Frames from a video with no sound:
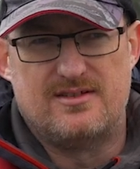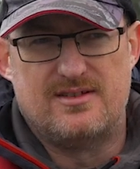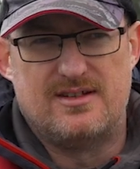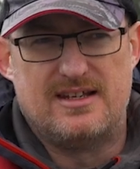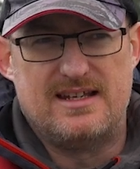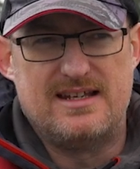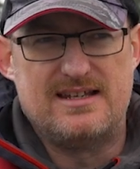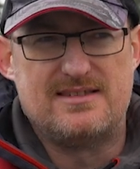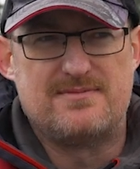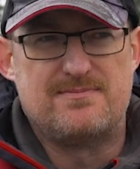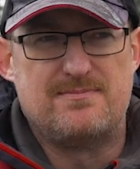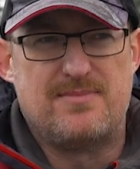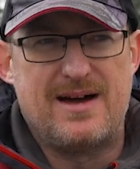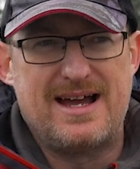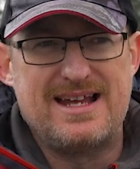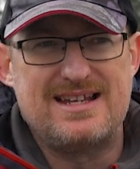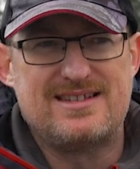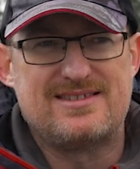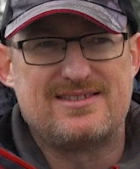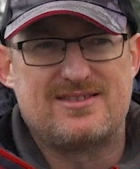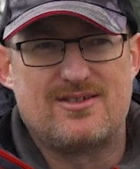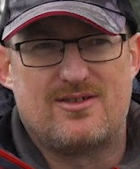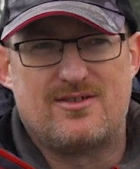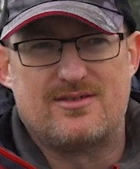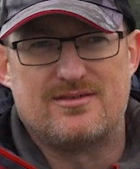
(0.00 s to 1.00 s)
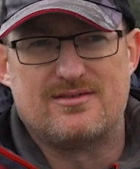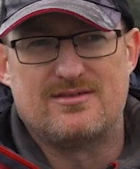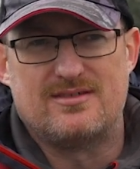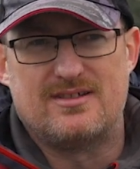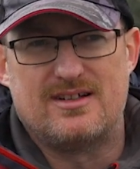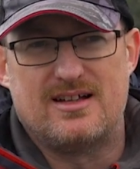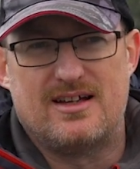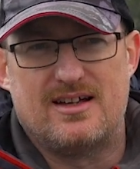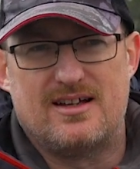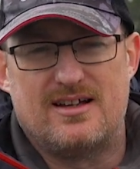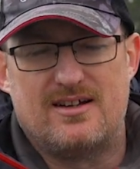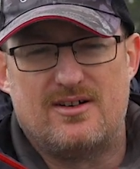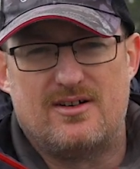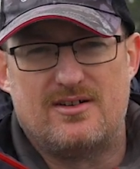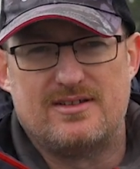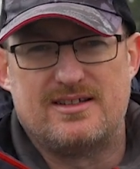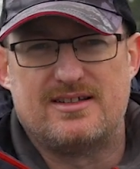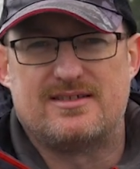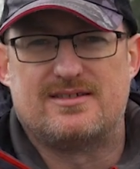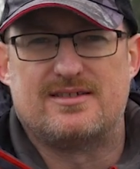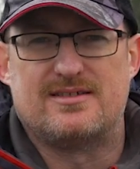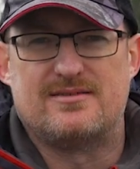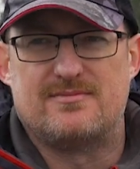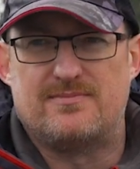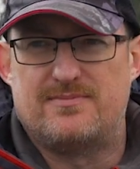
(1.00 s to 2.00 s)
is based on
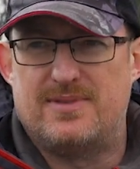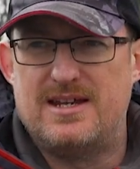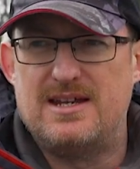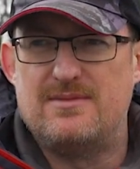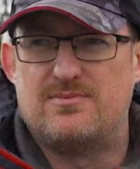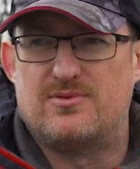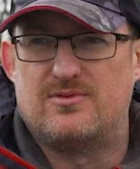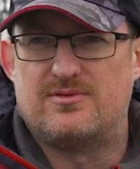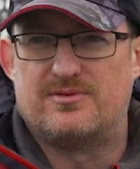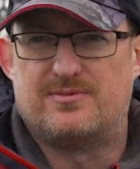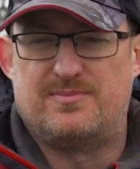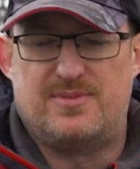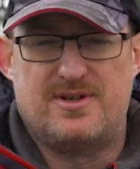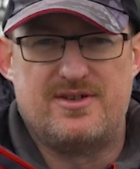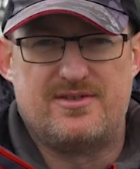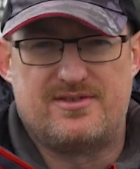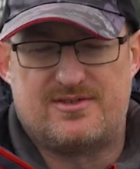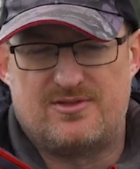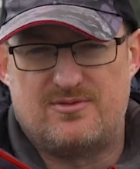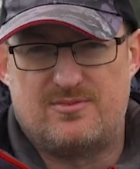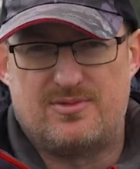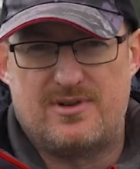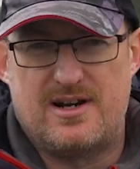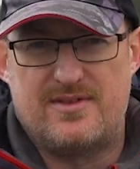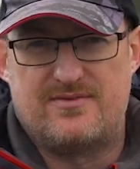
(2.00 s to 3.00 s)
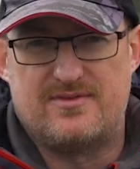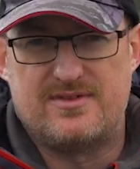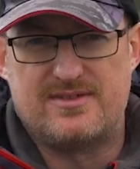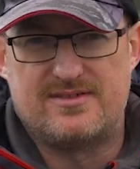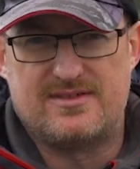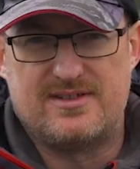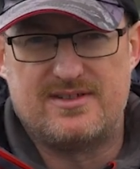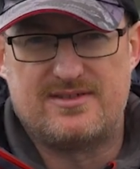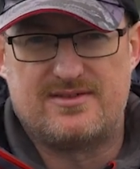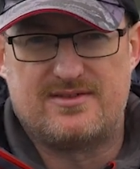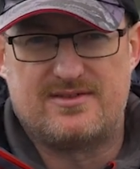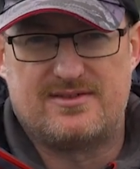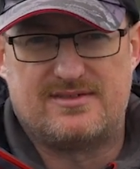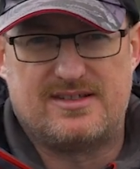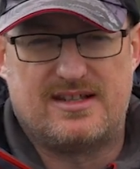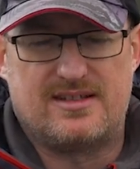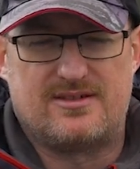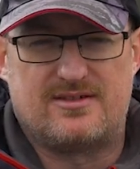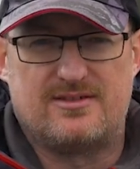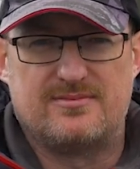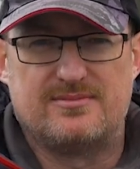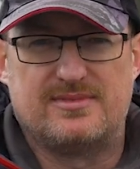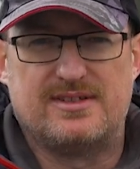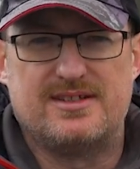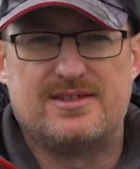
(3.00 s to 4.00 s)
other than people's personal preferences, because that
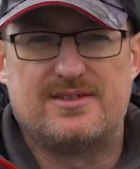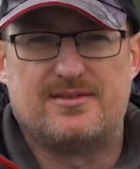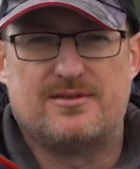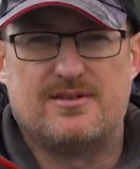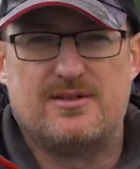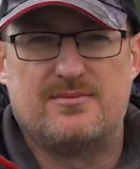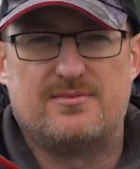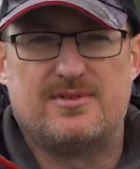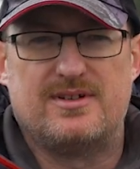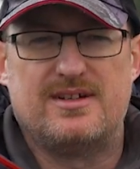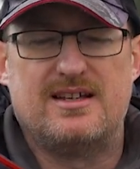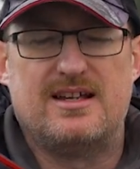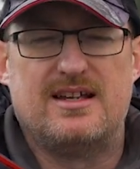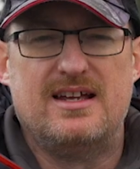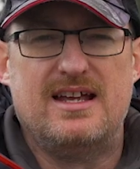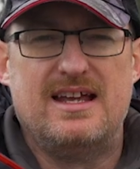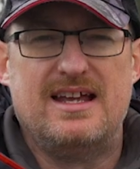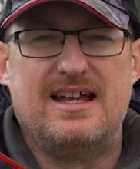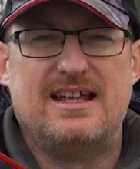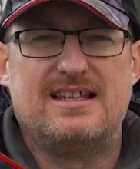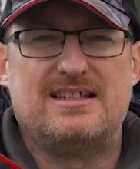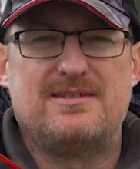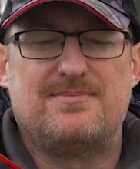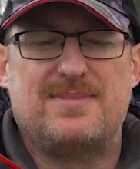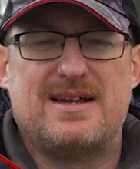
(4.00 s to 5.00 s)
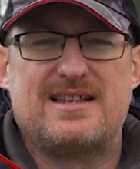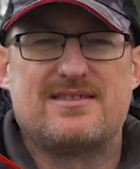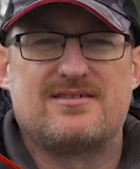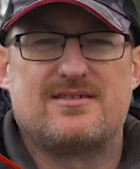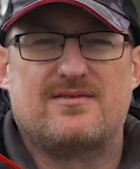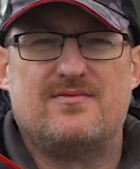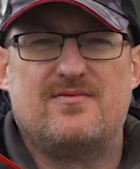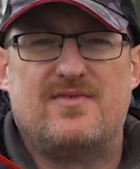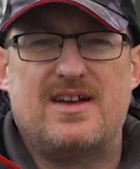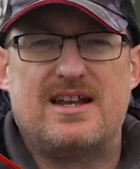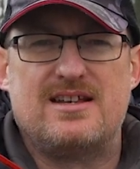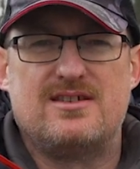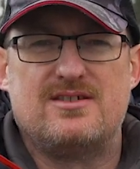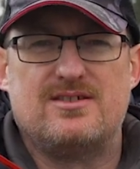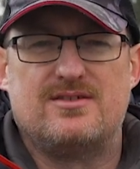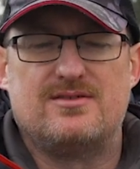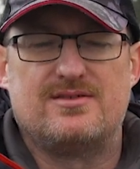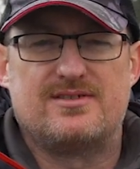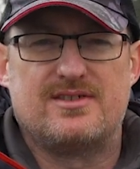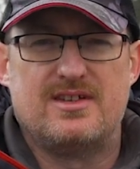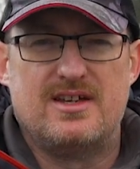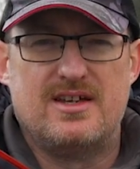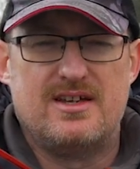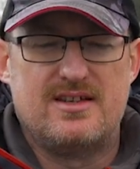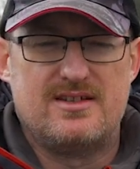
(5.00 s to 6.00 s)
comes into it, but it depends on
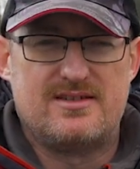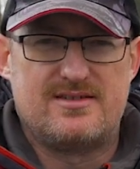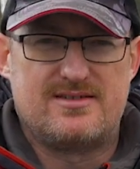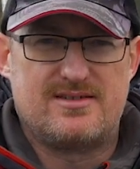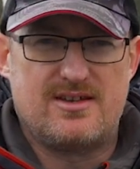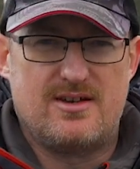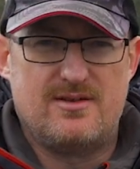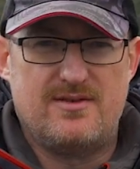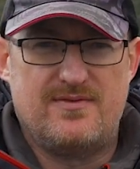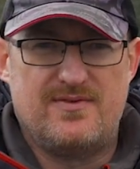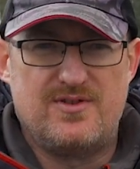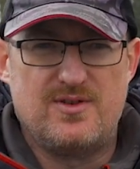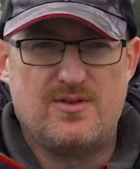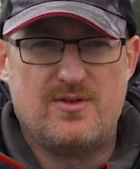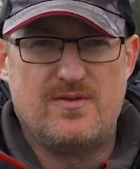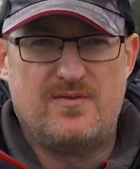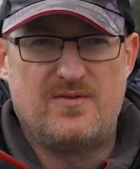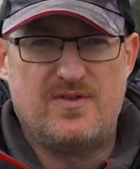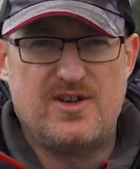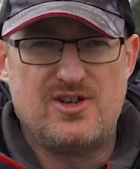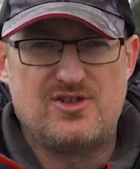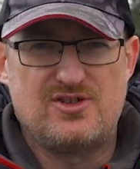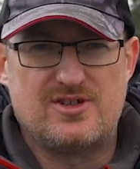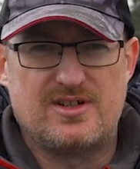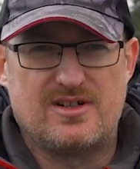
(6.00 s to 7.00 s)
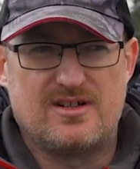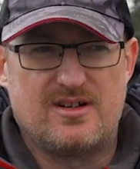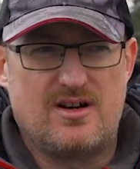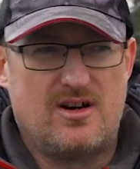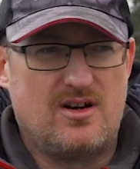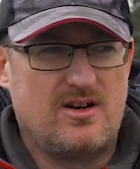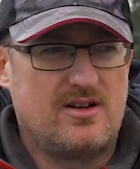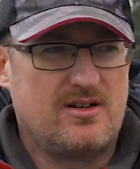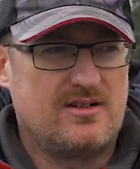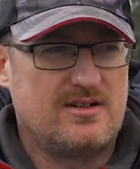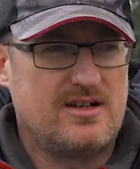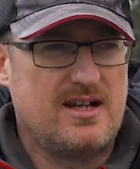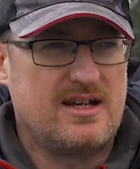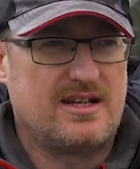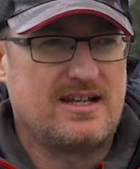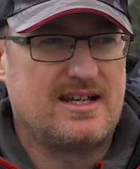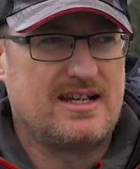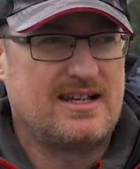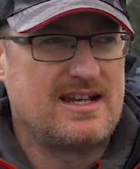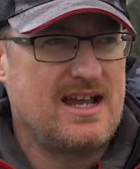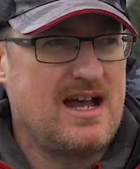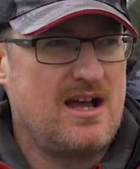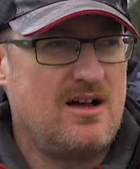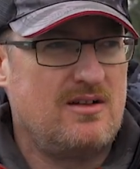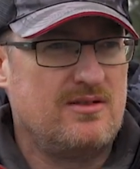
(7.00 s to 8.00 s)
venues. So if you're fishing on a
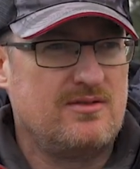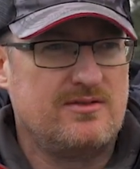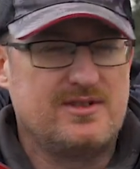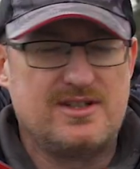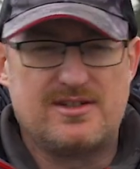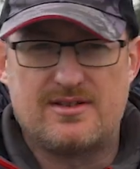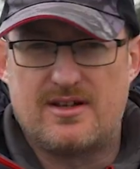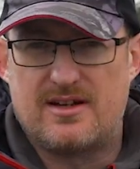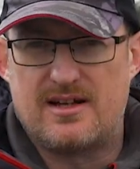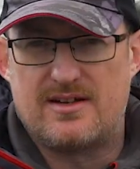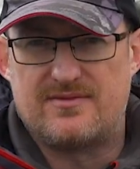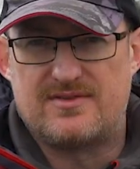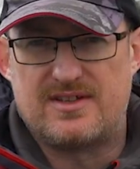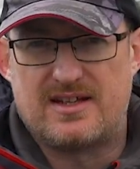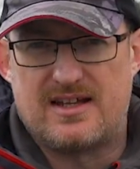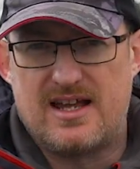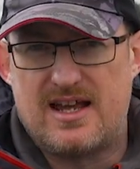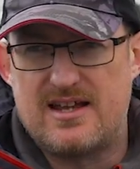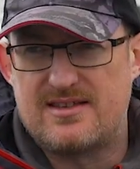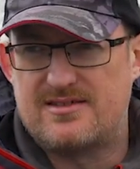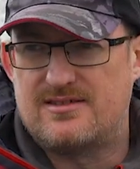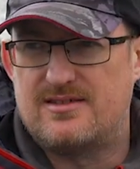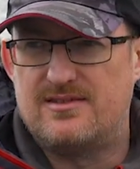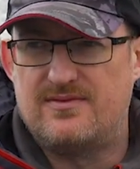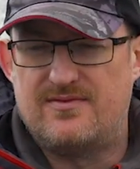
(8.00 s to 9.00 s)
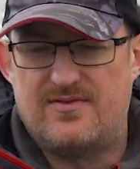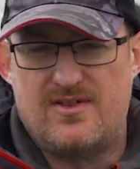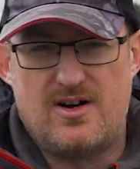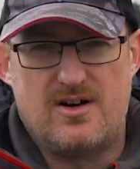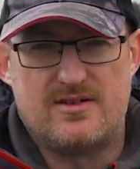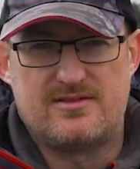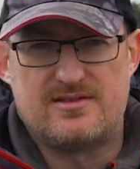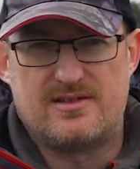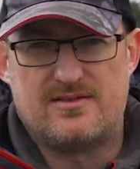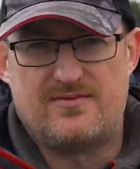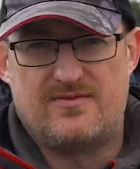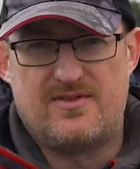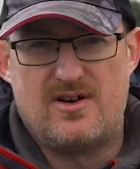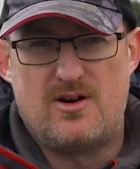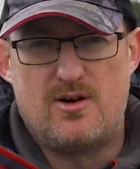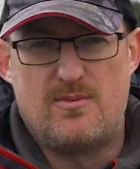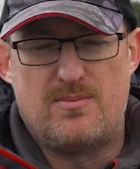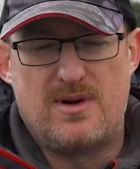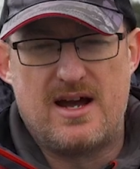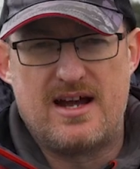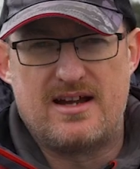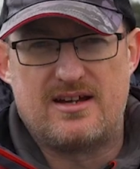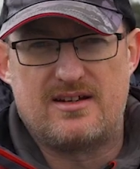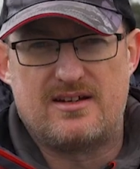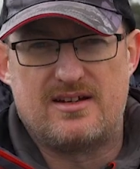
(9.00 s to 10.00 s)
canal, you don't have to cast too far to the far
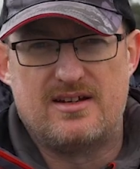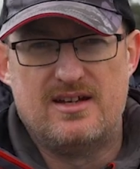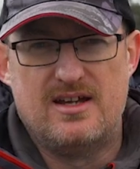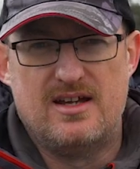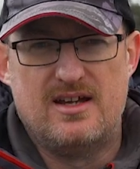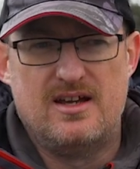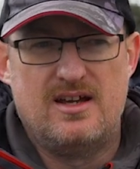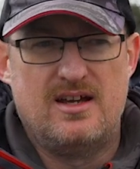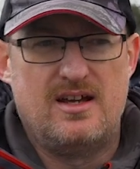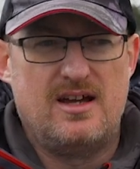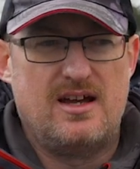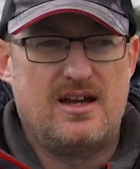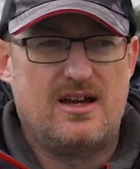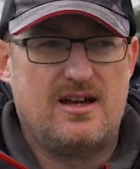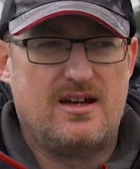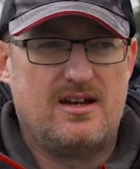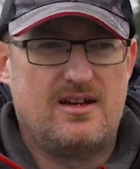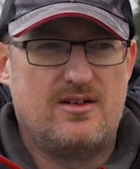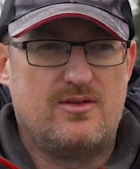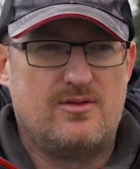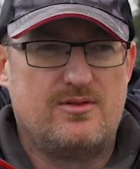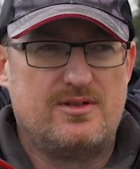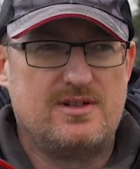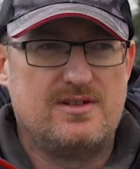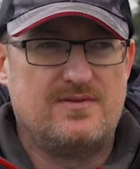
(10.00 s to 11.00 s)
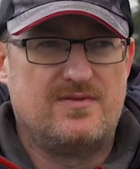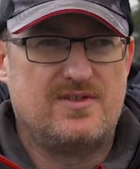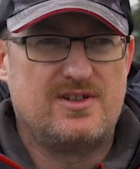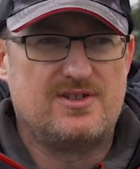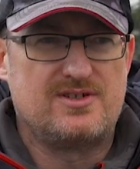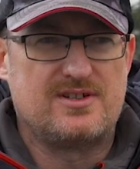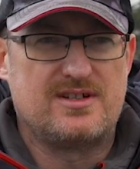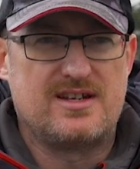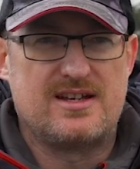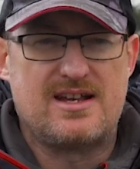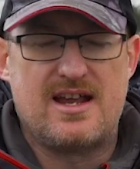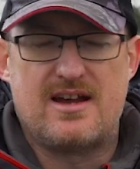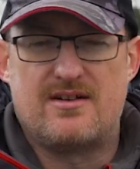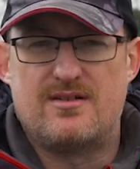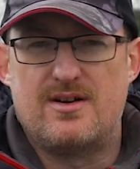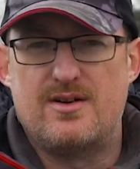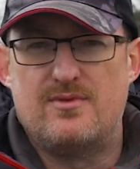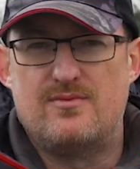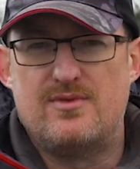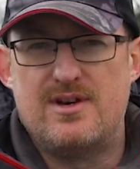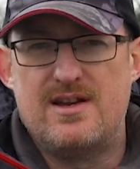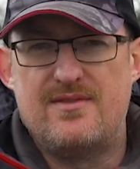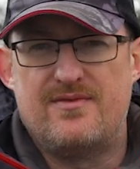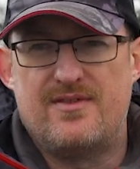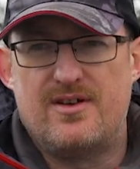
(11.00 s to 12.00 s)
bank, or you're fishing a narrow
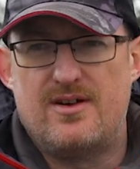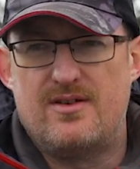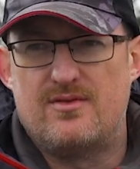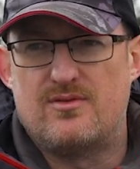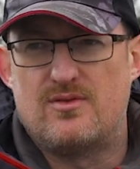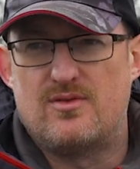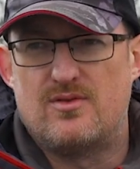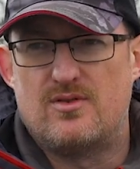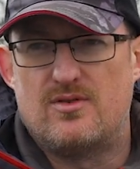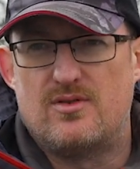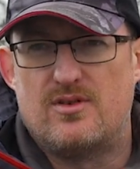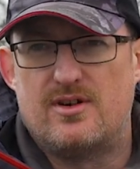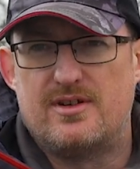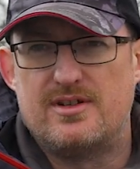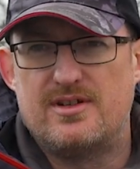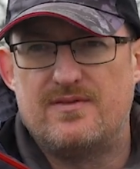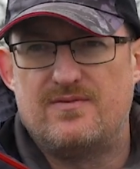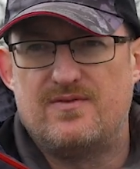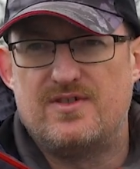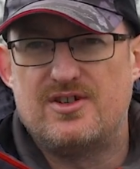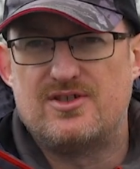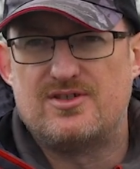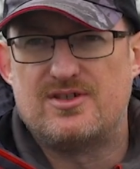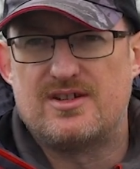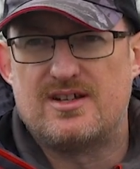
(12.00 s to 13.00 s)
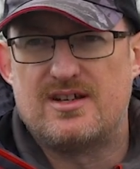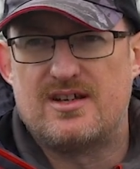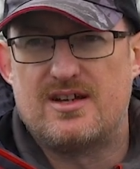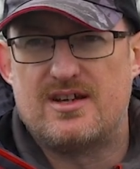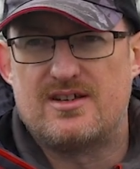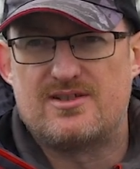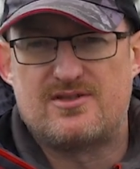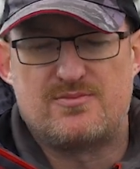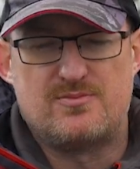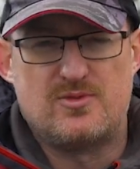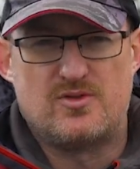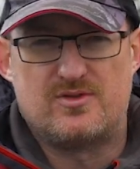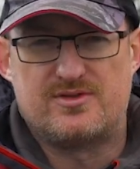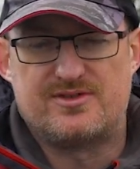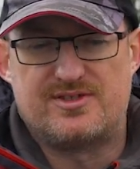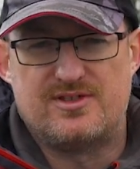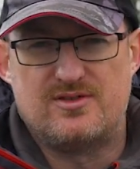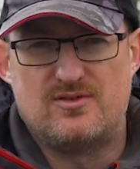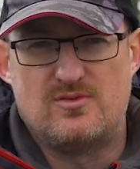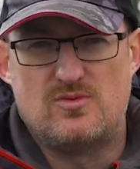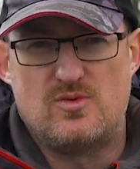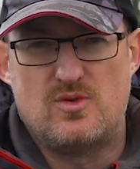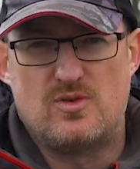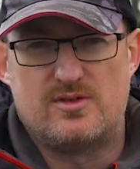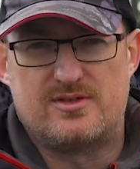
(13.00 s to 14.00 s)
river, or you're fishing a small
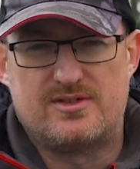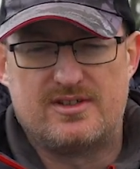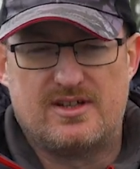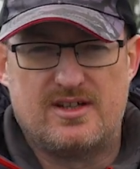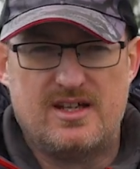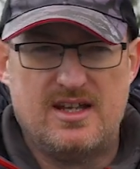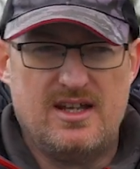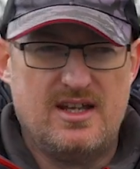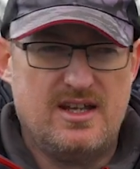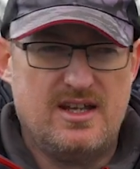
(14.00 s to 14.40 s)
still water,